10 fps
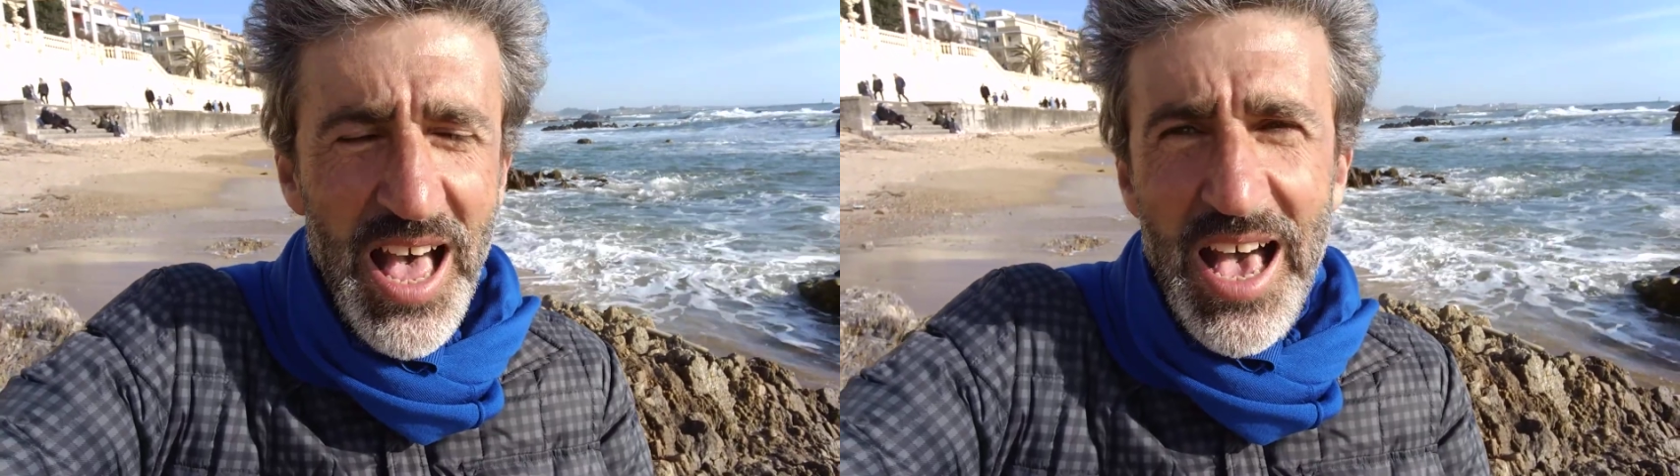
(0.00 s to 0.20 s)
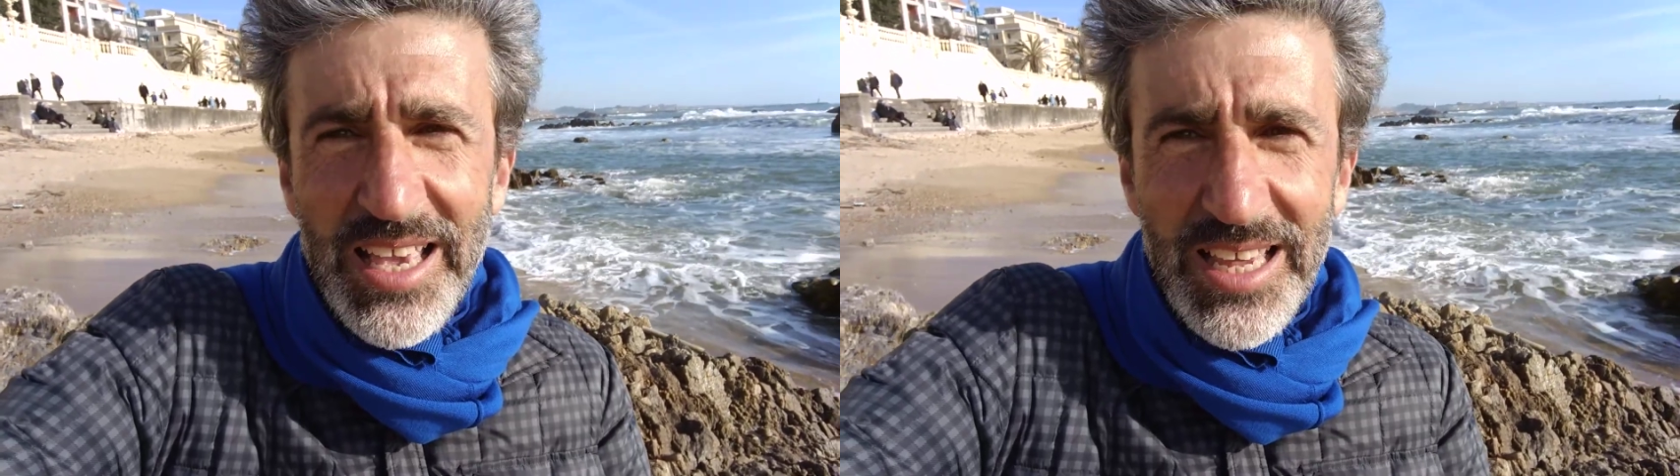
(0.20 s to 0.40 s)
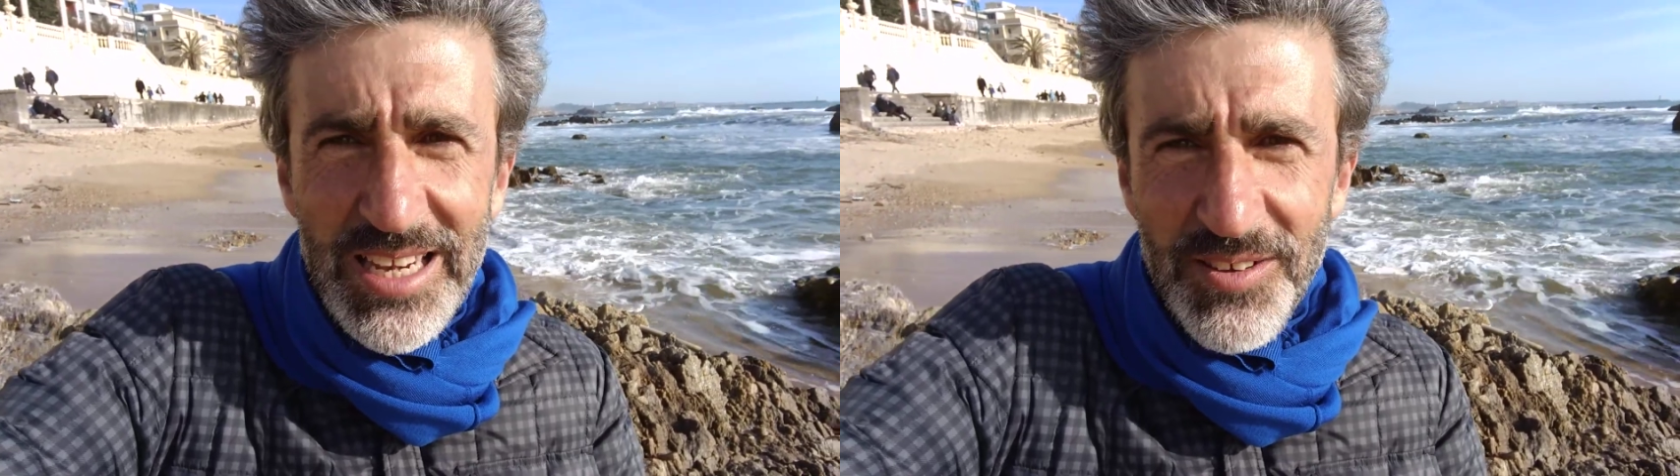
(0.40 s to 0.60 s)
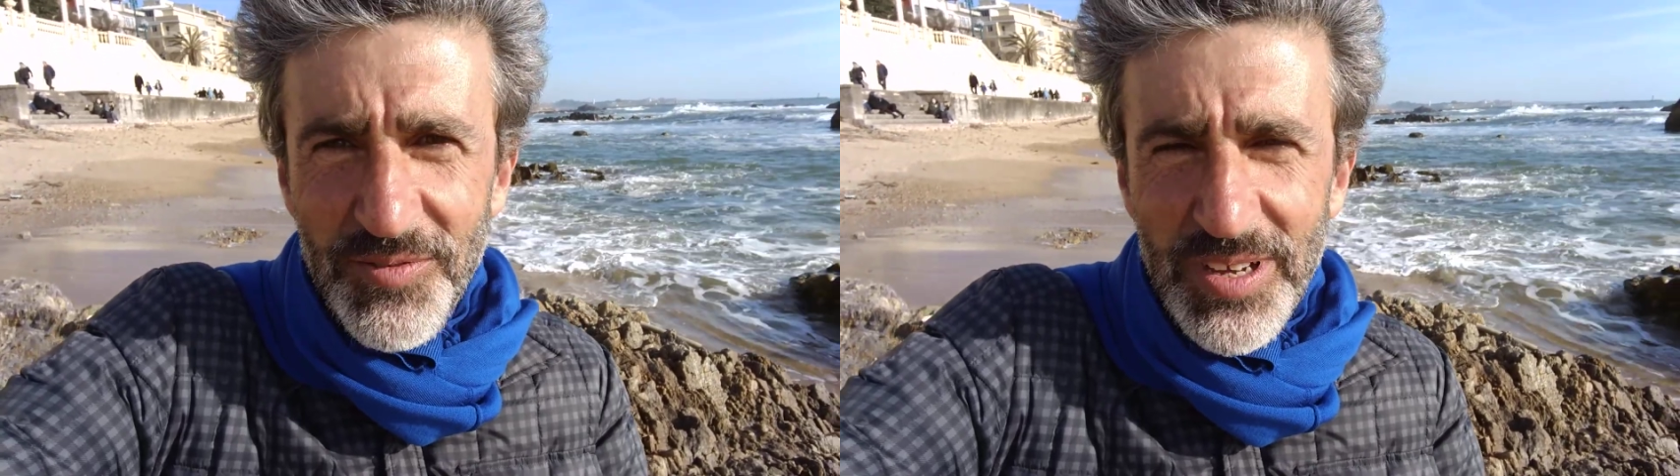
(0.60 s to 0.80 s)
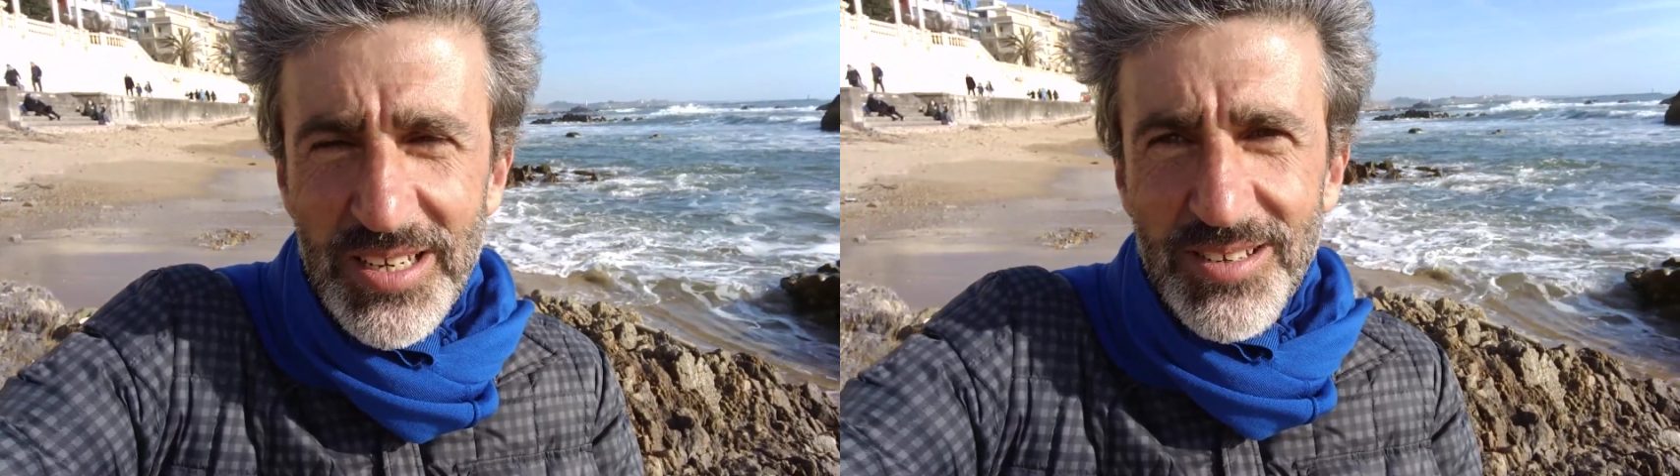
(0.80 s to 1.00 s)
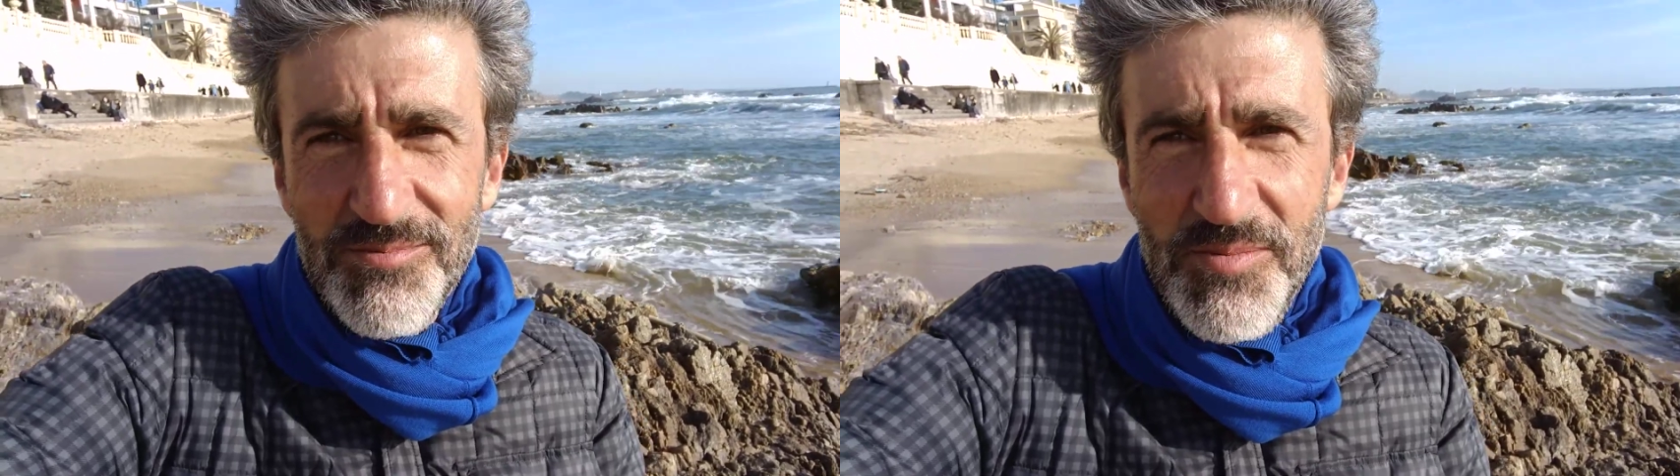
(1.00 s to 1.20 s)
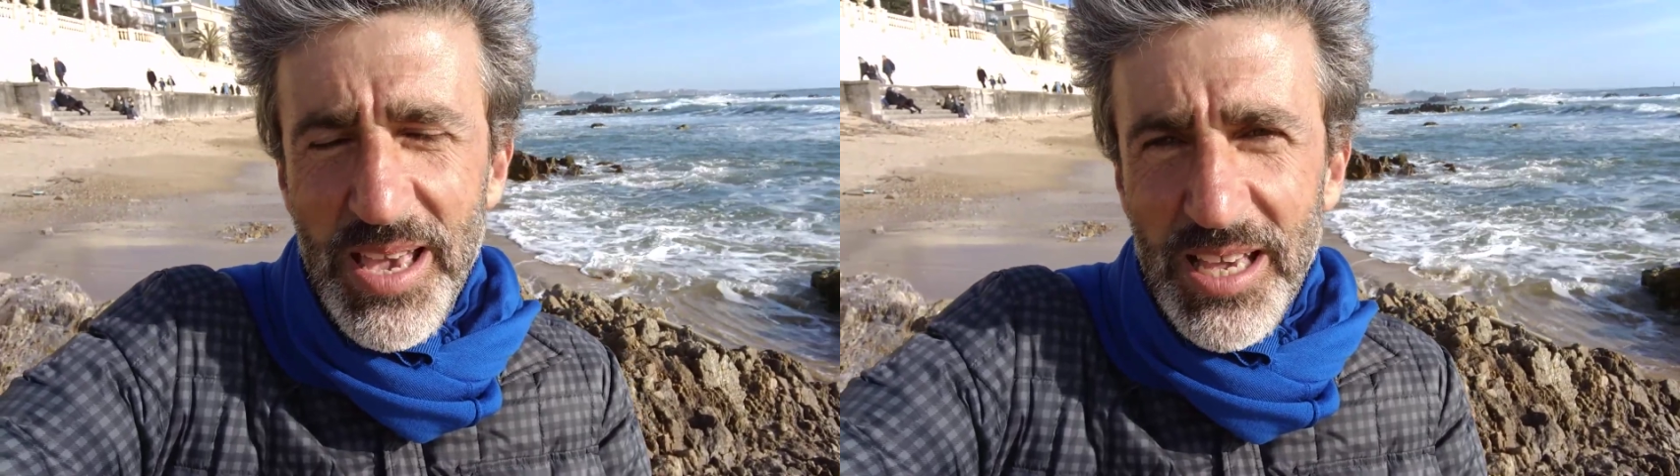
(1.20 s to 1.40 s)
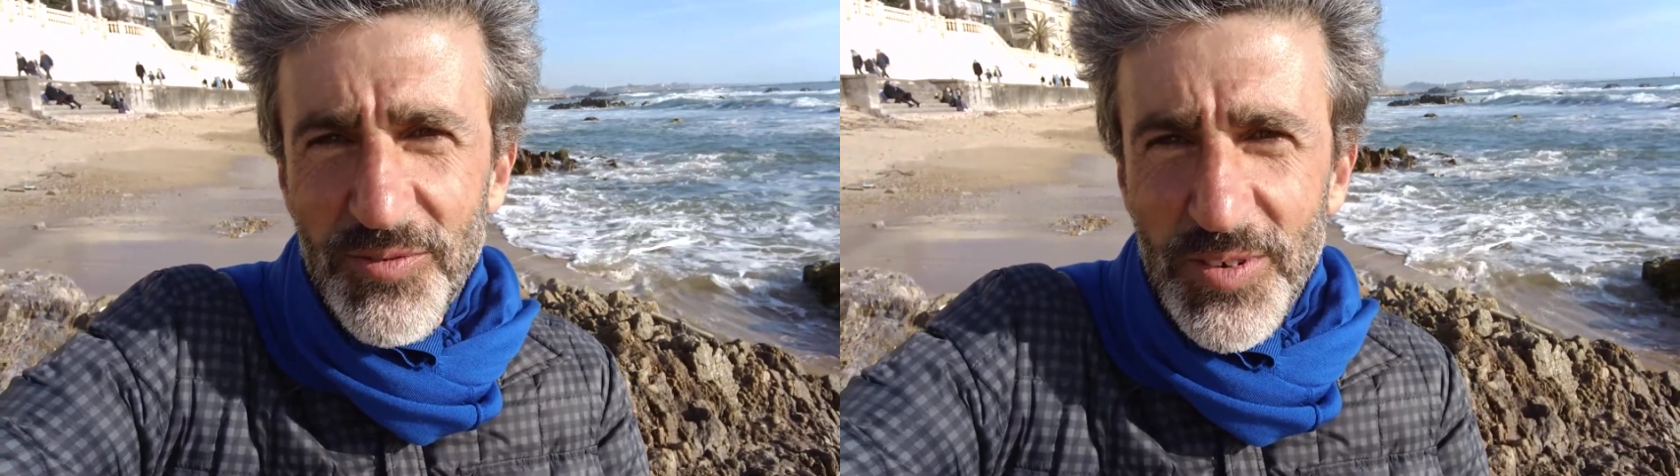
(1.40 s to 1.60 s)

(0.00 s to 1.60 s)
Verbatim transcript: I can even make a